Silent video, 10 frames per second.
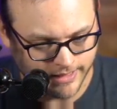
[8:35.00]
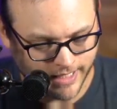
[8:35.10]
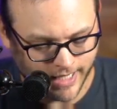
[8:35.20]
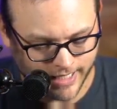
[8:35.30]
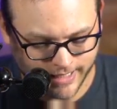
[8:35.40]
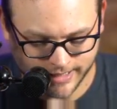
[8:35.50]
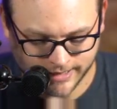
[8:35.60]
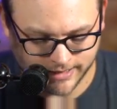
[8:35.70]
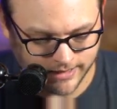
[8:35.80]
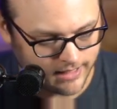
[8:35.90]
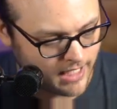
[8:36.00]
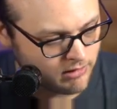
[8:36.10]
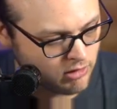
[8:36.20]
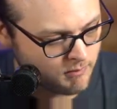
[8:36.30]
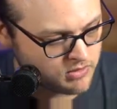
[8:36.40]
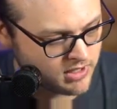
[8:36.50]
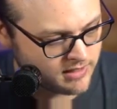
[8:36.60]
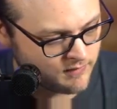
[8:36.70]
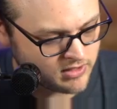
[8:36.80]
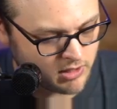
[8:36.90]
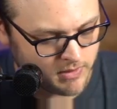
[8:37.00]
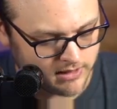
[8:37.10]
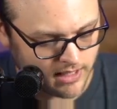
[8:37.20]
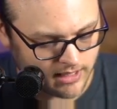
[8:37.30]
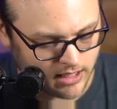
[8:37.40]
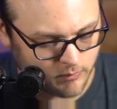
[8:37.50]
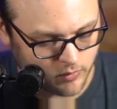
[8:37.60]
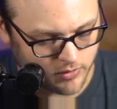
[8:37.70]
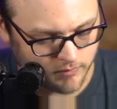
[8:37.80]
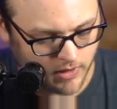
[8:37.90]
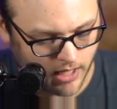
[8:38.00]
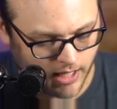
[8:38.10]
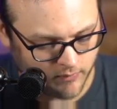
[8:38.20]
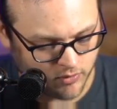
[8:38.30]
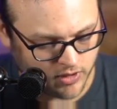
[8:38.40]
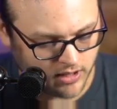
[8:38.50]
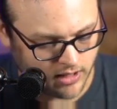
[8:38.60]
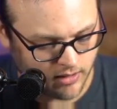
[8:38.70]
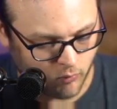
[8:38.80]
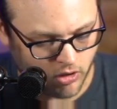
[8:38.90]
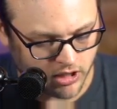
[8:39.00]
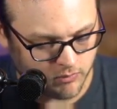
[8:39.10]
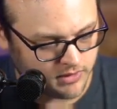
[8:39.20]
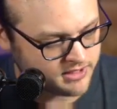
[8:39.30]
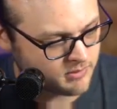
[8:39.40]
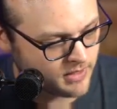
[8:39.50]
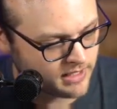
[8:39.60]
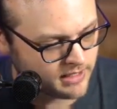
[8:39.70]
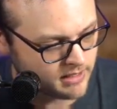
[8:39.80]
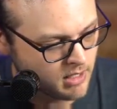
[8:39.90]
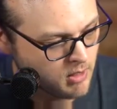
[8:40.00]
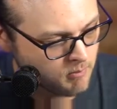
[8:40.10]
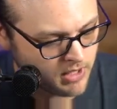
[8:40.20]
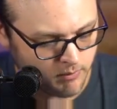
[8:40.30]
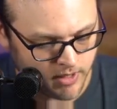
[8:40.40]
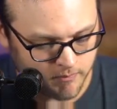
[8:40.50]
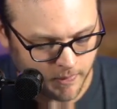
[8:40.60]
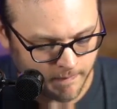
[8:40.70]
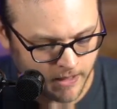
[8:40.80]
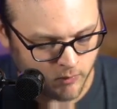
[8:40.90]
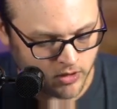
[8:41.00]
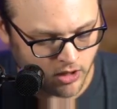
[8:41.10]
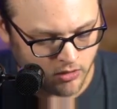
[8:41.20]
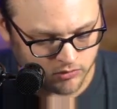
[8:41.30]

I don't know how much if that's going to be a deck anymore after the Walking Ballista banning. But anyway, here we go.